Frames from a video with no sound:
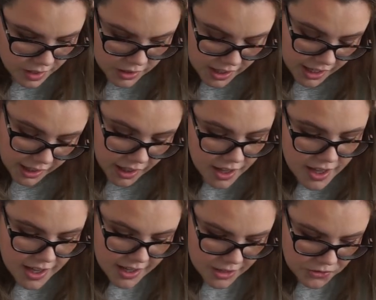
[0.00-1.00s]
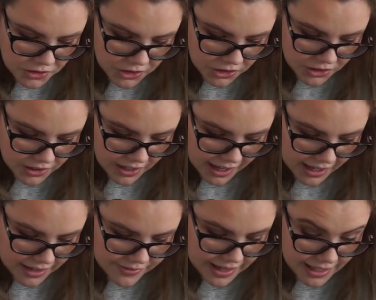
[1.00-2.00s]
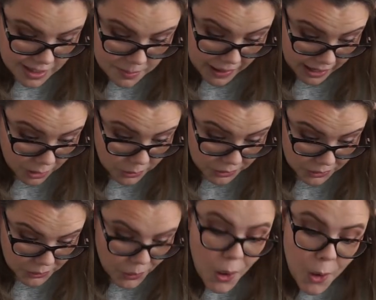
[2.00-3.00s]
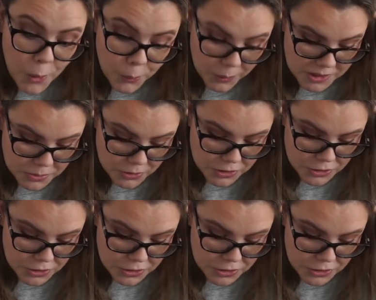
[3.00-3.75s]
Okay, if you could have any power, which would you